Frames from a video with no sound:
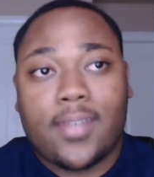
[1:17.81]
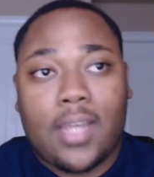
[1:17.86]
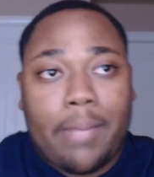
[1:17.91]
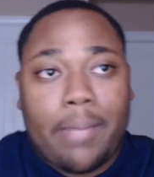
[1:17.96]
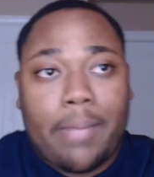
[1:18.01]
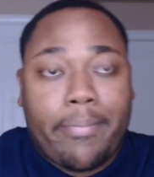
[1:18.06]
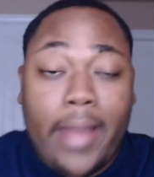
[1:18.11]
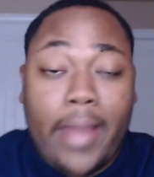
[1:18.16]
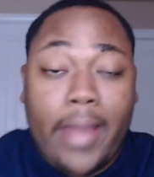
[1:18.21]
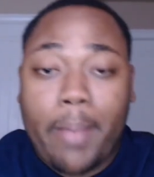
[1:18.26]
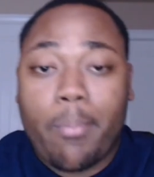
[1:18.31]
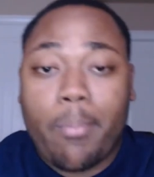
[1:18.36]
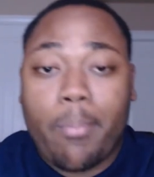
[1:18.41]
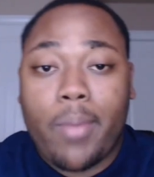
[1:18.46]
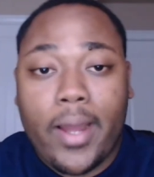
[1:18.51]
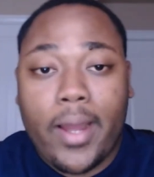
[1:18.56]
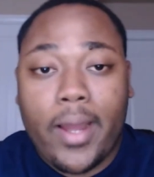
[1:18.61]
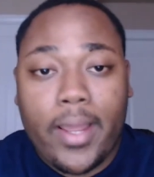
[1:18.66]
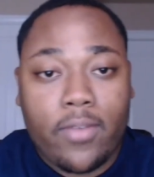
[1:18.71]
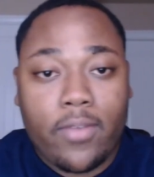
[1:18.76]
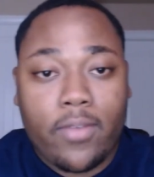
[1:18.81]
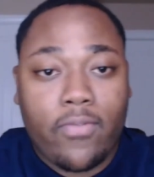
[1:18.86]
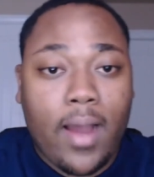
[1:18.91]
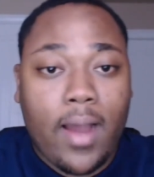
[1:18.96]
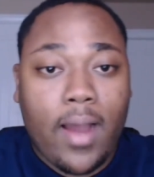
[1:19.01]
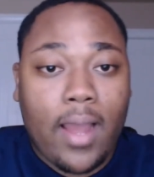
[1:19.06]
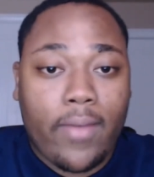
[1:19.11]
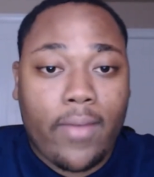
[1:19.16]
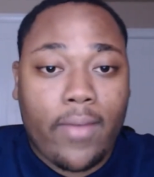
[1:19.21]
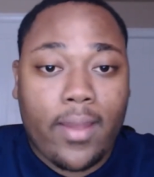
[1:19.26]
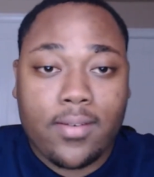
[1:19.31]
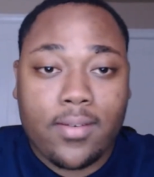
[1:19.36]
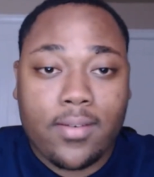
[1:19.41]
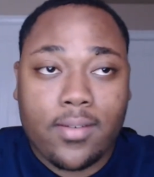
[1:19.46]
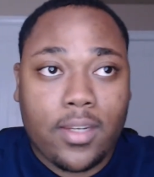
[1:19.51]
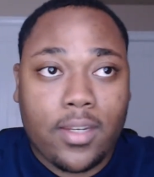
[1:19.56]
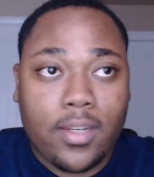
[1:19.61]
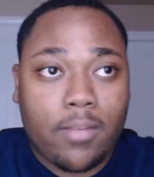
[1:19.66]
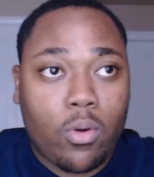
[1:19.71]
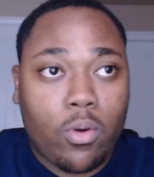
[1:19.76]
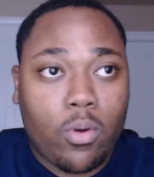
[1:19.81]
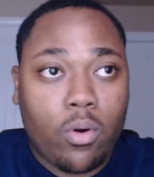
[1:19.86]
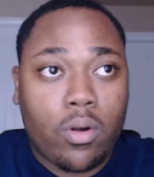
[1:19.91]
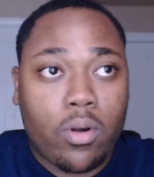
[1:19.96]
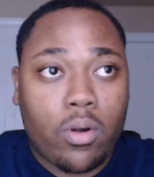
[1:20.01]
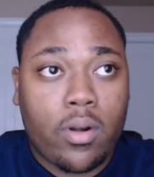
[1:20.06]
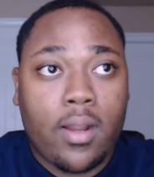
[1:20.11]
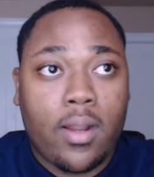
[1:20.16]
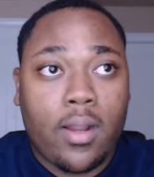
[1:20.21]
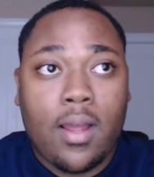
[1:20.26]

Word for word: I'm not buying five S's anymore,